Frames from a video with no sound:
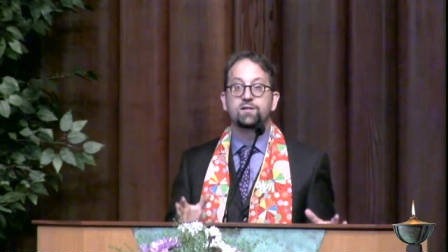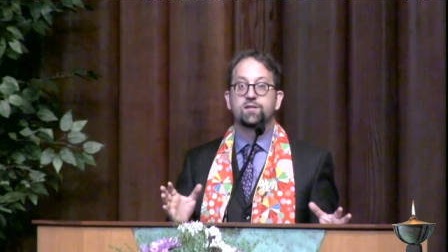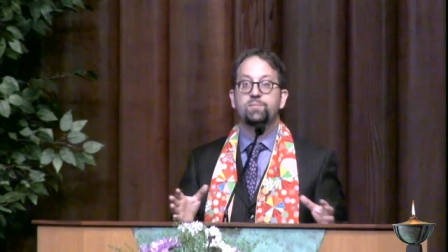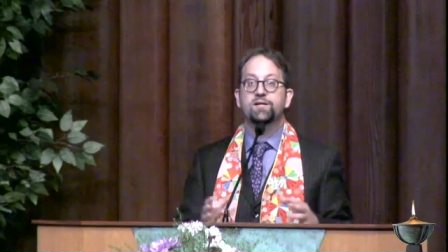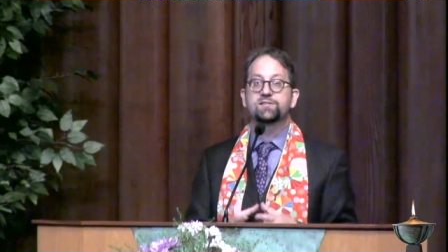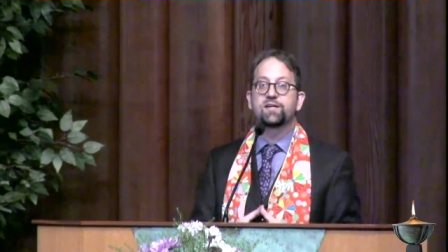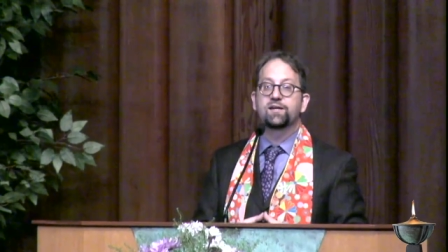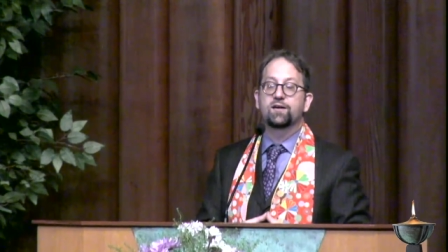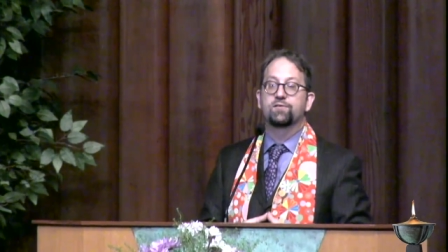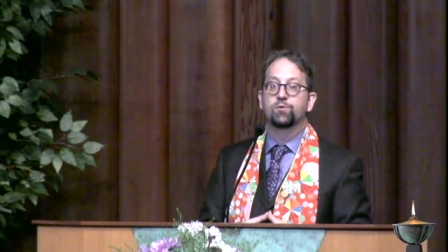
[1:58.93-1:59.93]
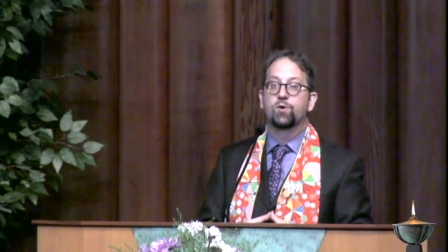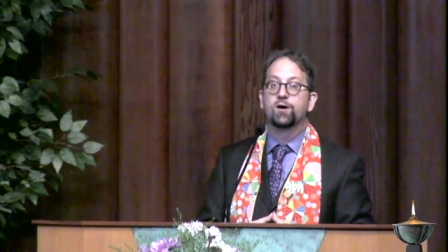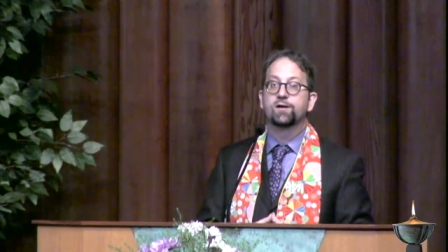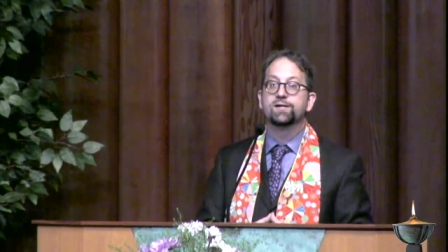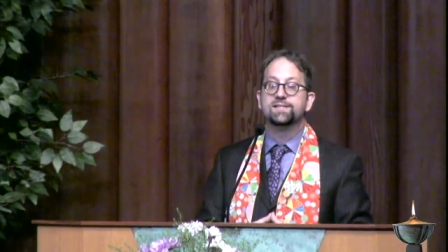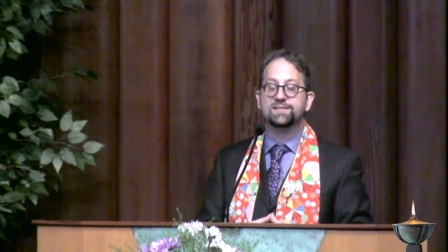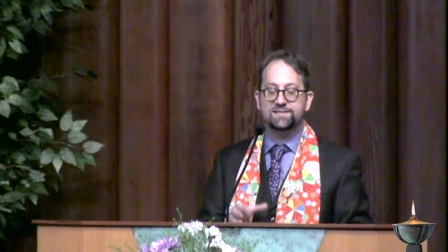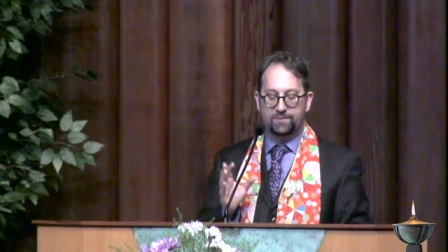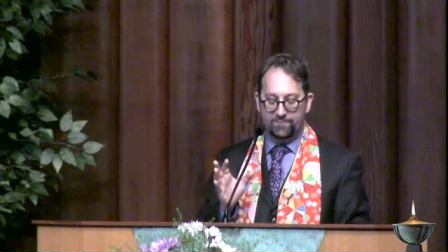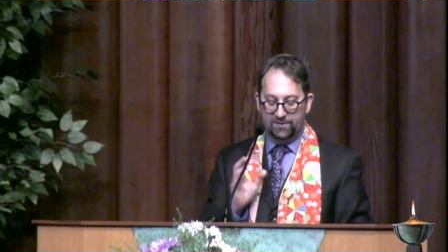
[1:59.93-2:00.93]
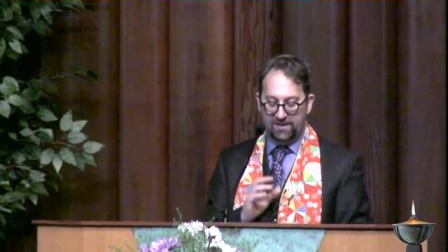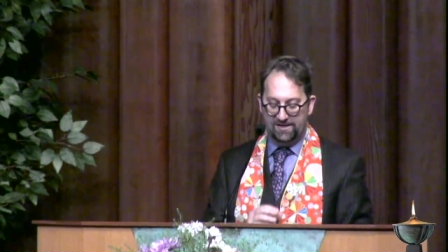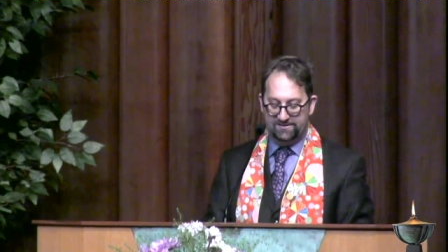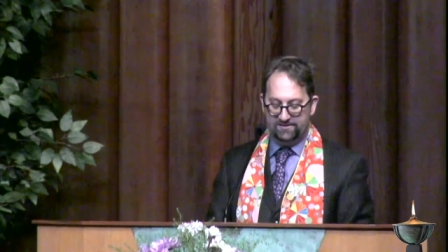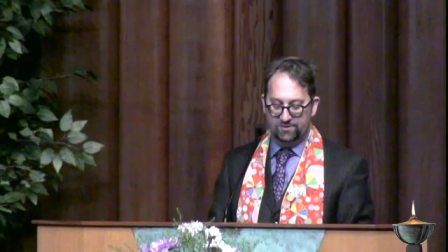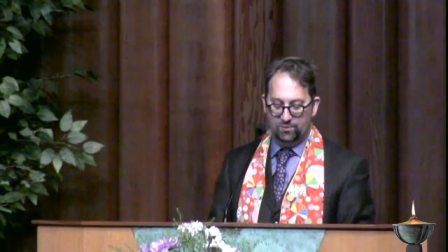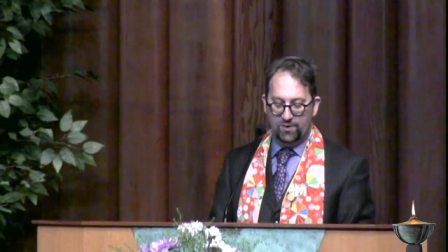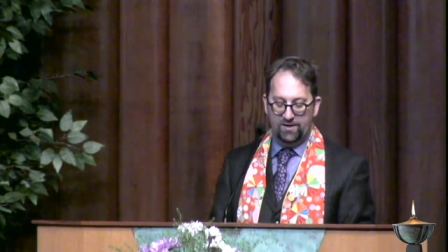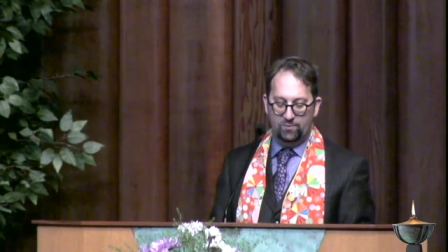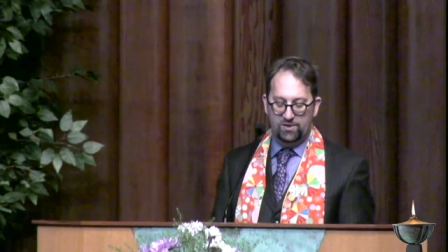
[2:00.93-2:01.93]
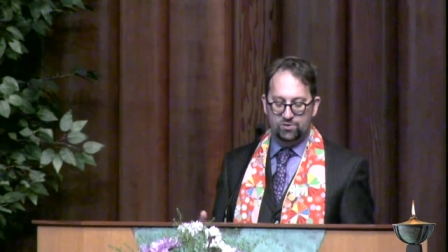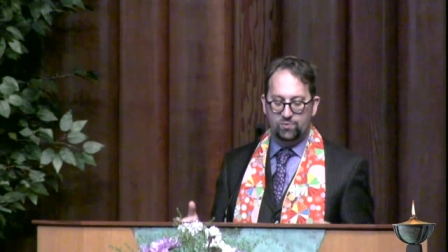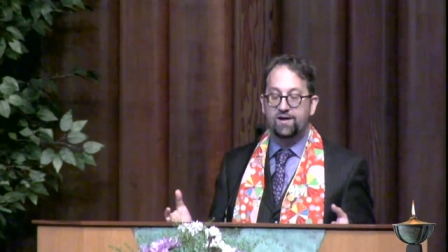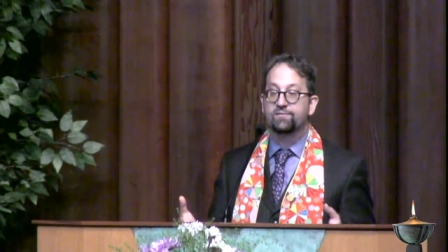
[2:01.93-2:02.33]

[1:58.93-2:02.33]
The mixing of the water symbolizes the way in which we have